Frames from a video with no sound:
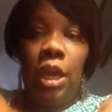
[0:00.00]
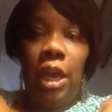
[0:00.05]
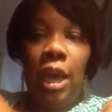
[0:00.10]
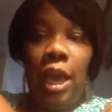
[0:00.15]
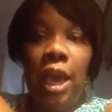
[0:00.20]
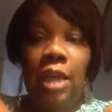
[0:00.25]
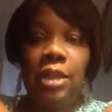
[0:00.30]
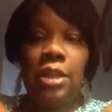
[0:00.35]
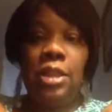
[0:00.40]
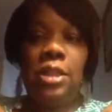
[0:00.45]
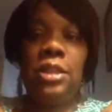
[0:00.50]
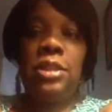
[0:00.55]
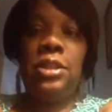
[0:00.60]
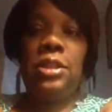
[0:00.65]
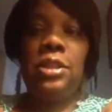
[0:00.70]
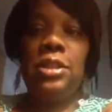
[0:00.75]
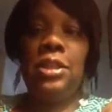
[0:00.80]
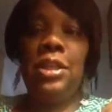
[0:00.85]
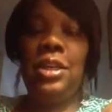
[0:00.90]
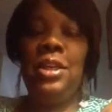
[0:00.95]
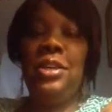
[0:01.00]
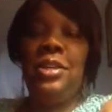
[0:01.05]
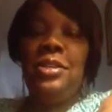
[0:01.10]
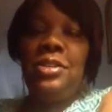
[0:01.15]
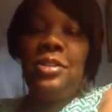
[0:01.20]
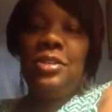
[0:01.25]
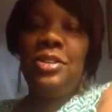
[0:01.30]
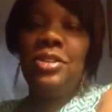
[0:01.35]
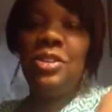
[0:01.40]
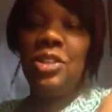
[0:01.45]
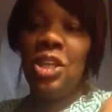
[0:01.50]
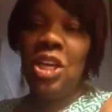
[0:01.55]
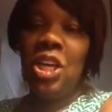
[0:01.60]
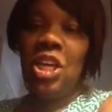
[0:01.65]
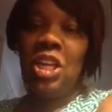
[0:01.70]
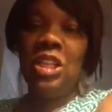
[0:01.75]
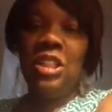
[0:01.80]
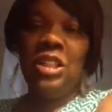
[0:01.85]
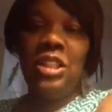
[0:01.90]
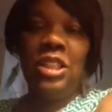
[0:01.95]
The
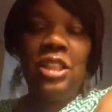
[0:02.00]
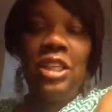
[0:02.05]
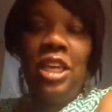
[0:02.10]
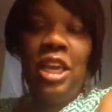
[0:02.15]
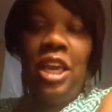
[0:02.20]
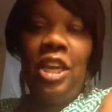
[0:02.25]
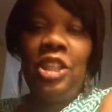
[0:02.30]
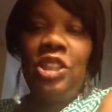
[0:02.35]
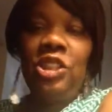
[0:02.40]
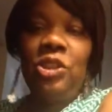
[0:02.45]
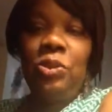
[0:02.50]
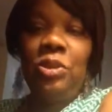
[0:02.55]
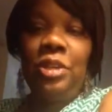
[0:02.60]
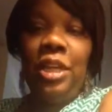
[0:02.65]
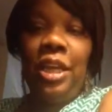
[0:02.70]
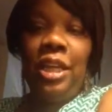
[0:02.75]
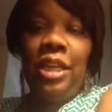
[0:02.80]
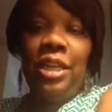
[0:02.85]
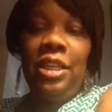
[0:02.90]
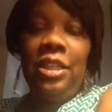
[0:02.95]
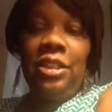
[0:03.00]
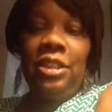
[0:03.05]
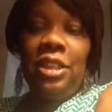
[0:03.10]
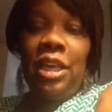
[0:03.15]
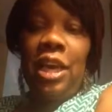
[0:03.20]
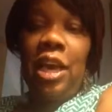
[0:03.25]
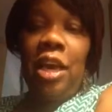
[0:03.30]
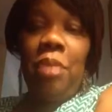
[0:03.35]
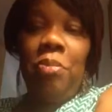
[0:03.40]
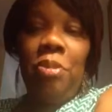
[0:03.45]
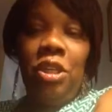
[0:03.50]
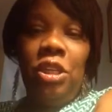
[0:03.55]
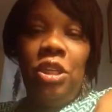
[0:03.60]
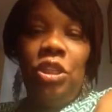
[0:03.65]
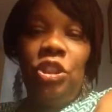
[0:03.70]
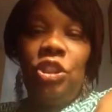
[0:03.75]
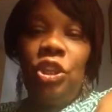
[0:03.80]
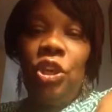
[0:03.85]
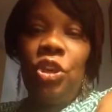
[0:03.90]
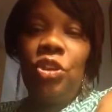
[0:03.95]
last 3 days I've been
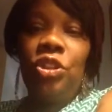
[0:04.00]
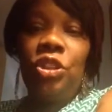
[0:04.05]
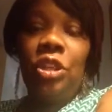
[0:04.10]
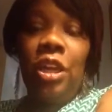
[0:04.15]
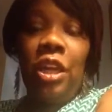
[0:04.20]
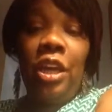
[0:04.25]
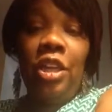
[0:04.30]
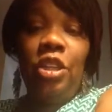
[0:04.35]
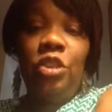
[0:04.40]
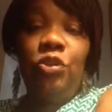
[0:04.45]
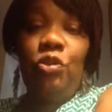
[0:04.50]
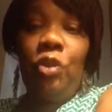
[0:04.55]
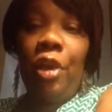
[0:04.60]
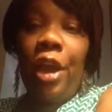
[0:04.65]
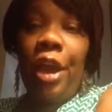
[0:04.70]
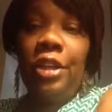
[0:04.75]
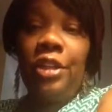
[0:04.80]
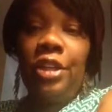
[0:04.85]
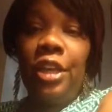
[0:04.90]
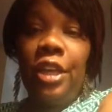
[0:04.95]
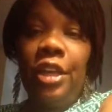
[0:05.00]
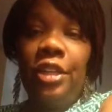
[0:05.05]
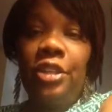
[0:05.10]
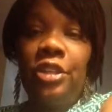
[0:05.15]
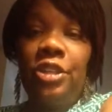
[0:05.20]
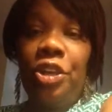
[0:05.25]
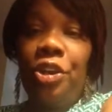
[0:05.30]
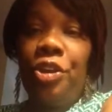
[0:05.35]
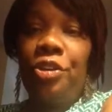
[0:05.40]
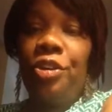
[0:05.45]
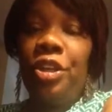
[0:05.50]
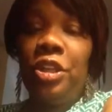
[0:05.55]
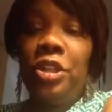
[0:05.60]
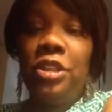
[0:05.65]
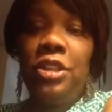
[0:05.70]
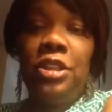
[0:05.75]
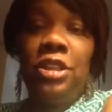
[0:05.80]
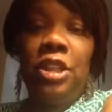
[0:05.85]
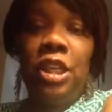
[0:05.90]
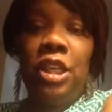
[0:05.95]
in church, last Friday, Saturday,
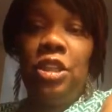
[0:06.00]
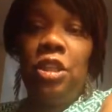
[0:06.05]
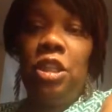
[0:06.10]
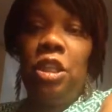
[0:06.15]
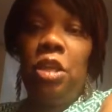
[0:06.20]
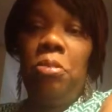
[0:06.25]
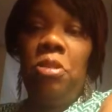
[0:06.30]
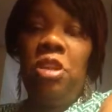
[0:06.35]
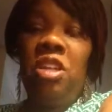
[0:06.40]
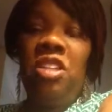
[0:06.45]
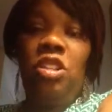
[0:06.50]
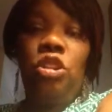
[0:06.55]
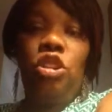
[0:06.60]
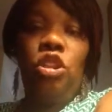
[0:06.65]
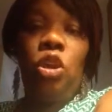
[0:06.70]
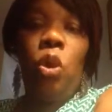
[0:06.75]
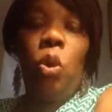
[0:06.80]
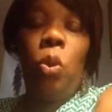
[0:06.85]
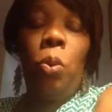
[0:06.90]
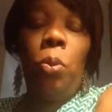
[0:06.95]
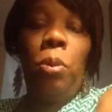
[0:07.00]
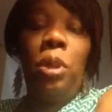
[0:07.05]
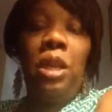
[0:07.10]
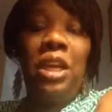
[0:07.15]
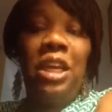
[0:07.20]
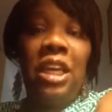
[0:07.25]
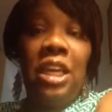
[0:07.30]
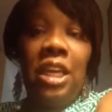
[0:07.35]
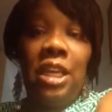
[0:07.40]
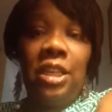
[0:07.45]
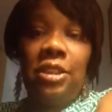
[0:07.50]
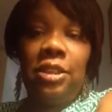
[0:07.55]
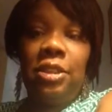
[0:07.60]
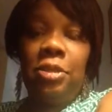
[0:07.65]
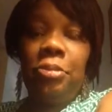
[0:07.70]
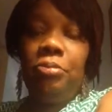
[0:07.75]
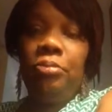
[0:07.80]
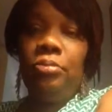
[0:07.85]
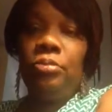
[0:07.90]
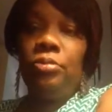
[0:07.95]
and Sunday, been so blessed.